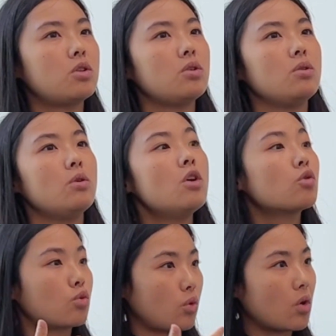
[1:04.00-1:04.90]
to
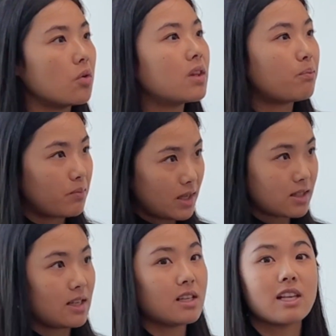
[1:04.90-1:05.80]
grow the
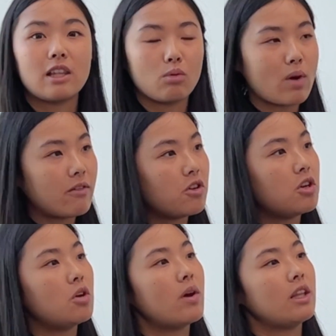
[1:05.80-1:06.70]
business and the
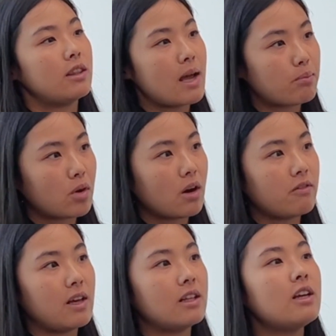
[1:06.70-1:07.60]
revenue and the net
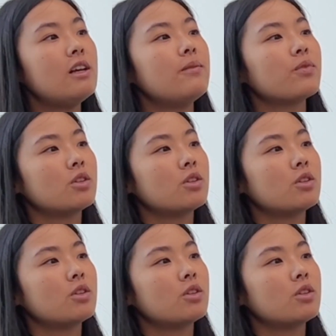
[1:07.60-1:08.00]
profit Correct.